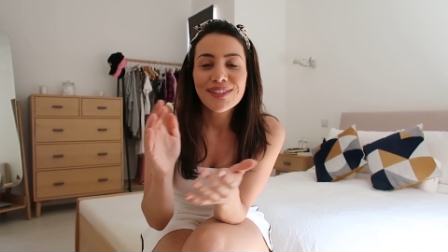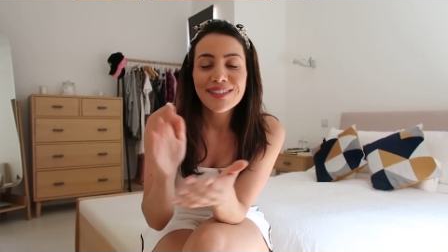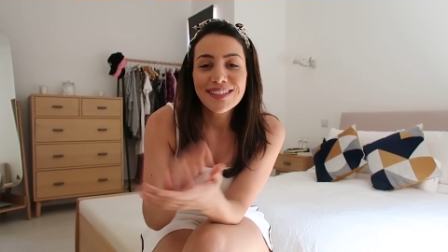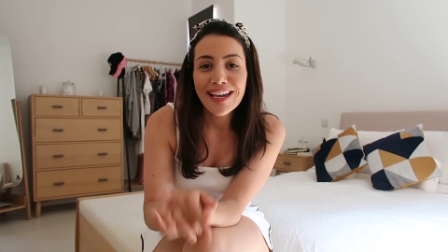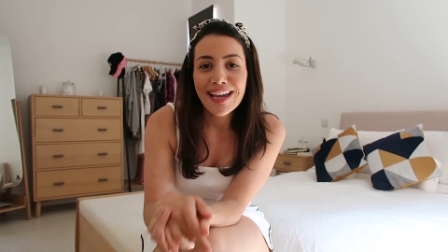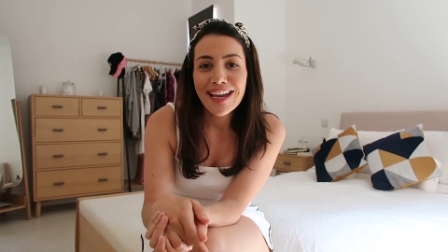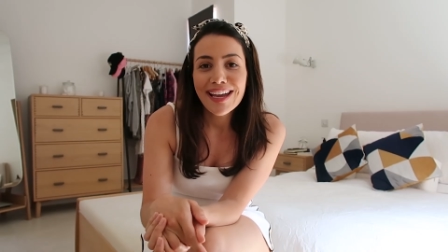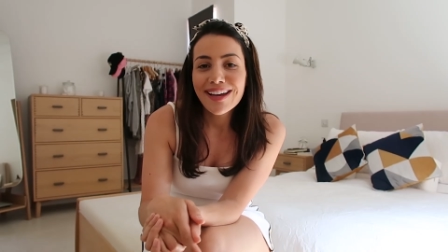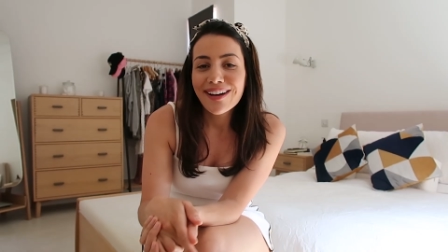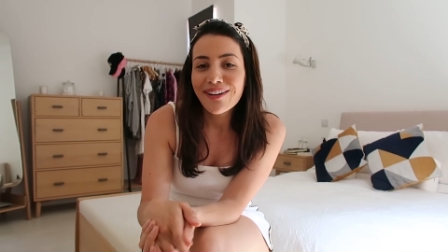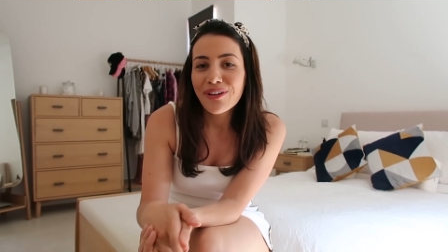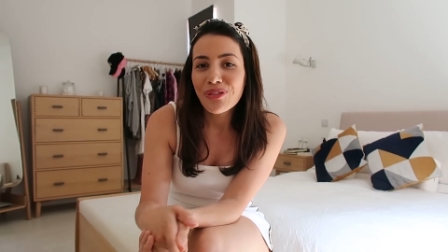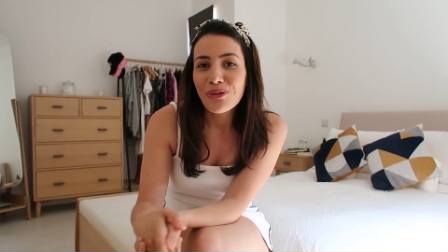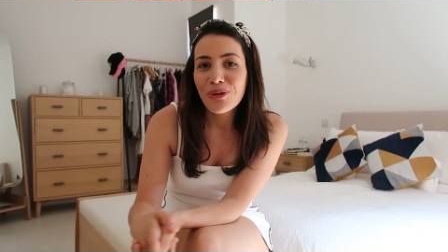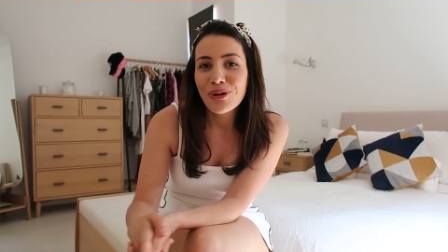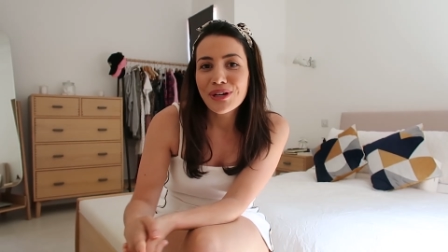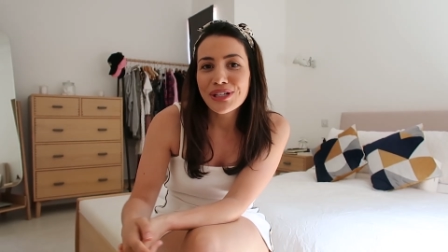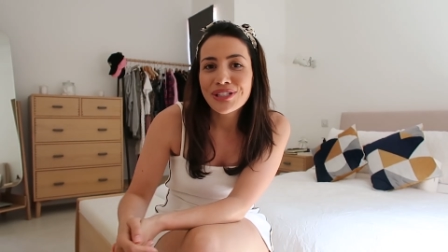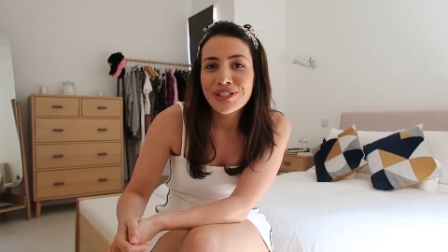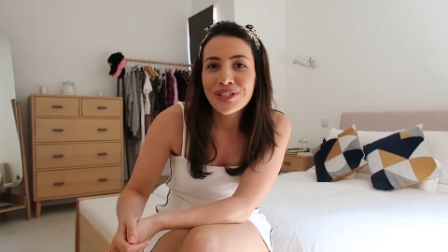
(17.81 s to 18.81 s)
today I
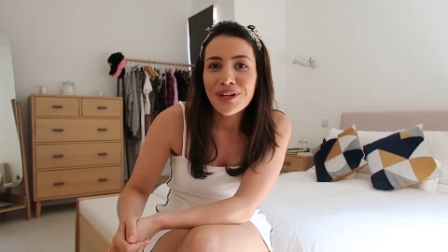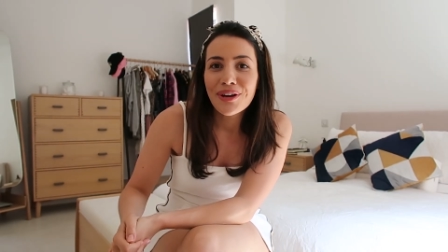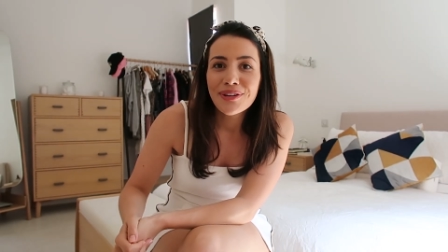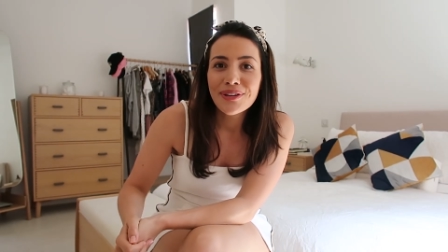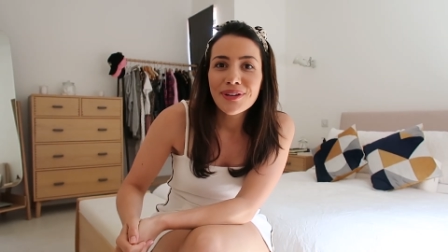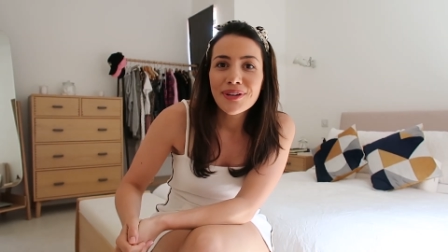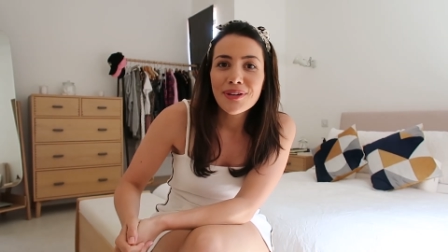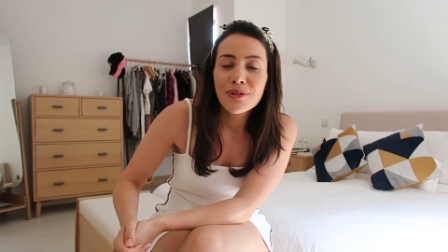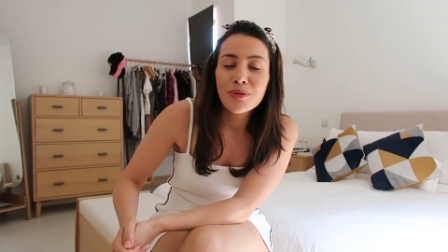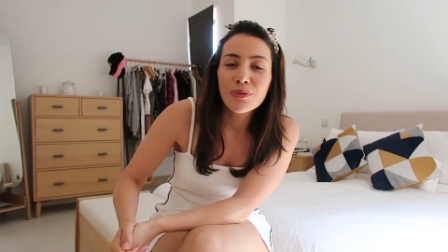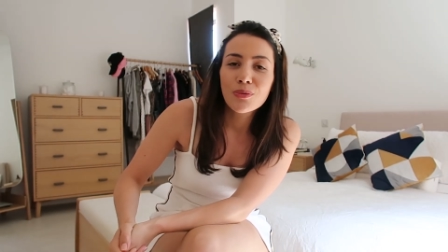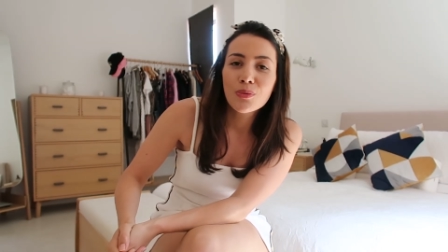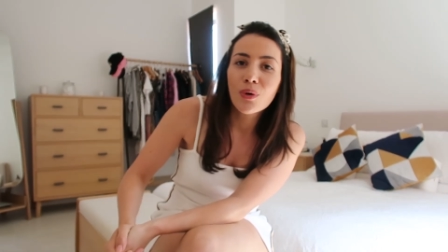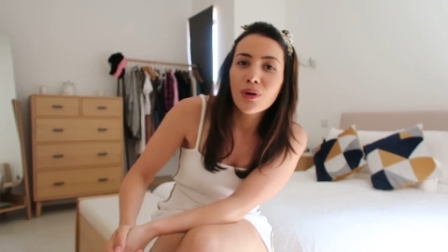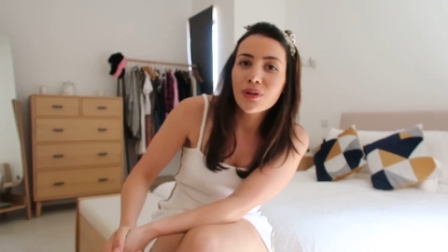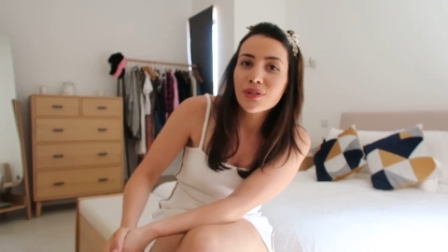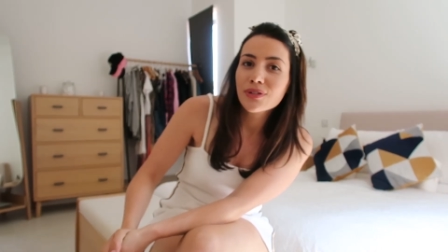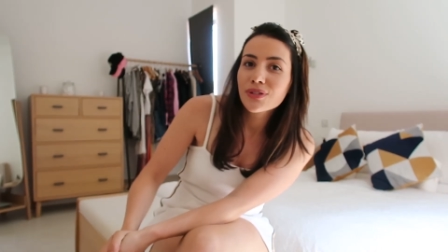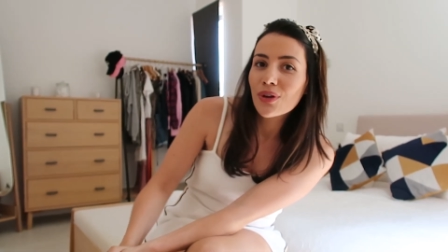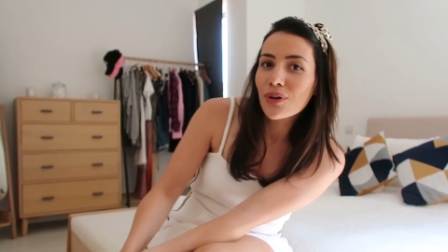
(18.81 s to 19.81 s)
thought I'd show you
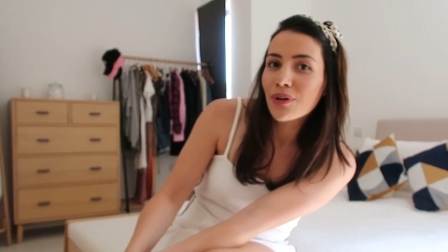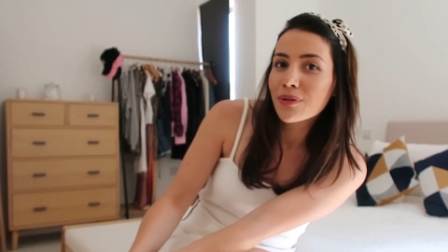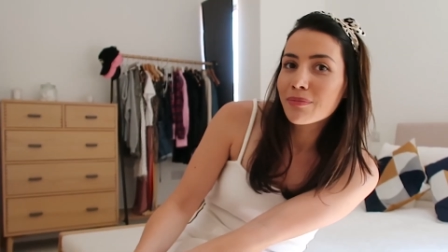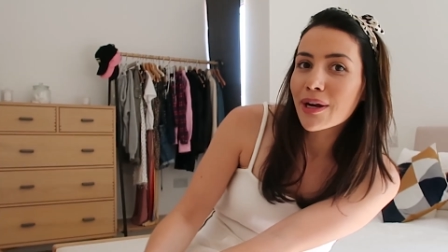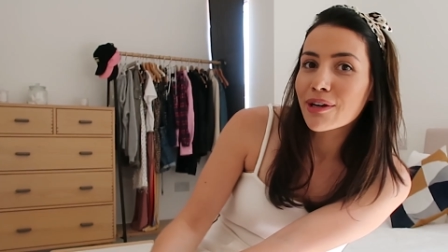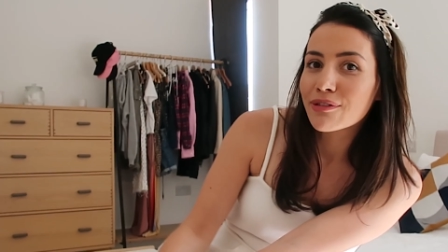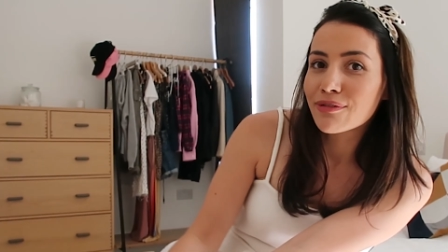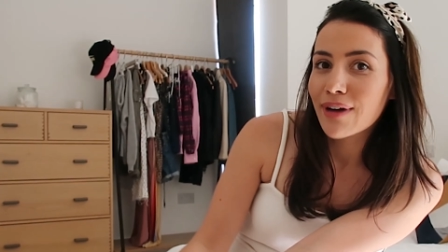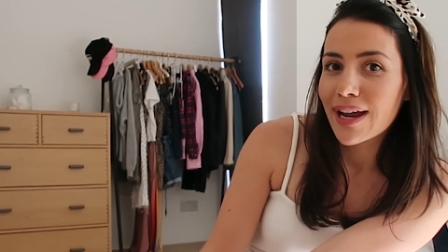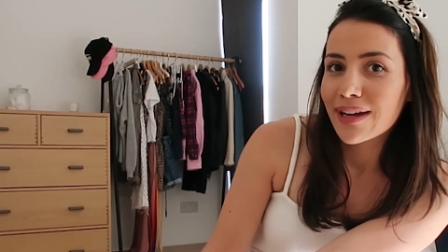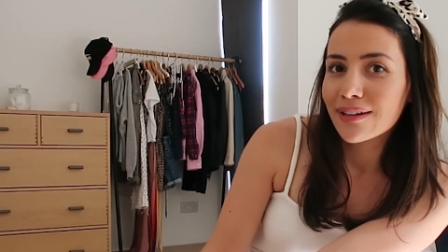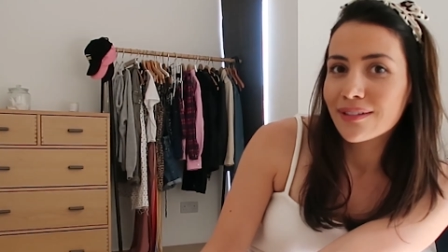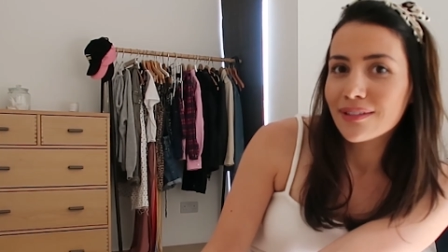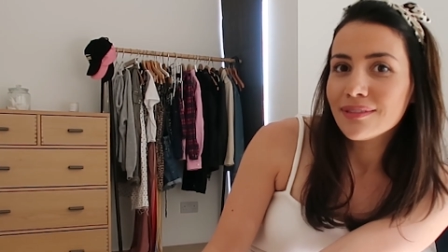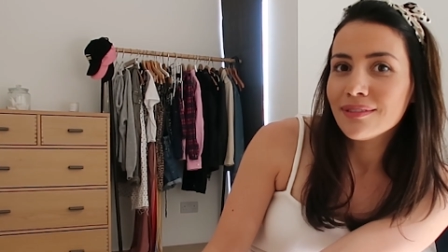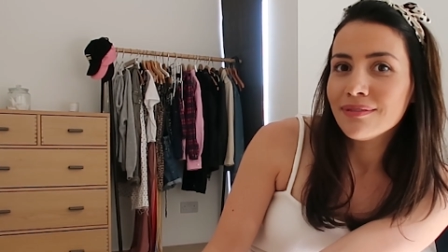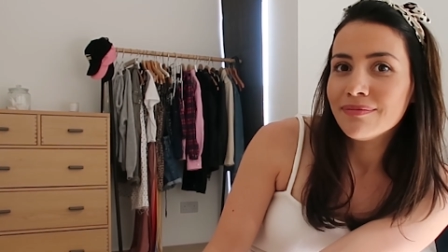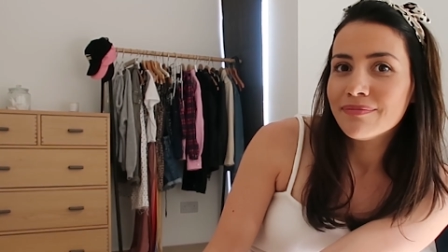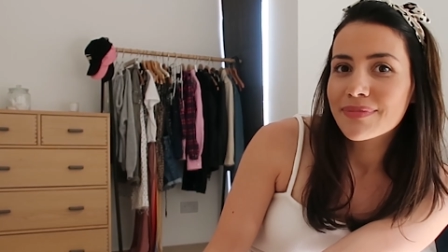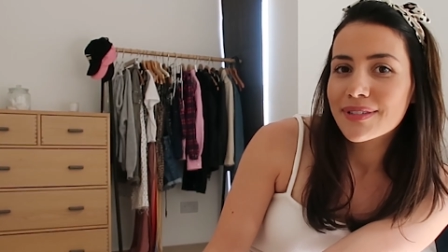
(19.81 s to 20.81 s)
what's on my
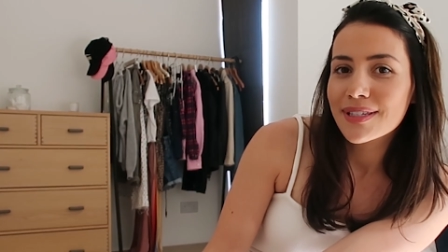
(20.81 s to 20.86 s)
rail.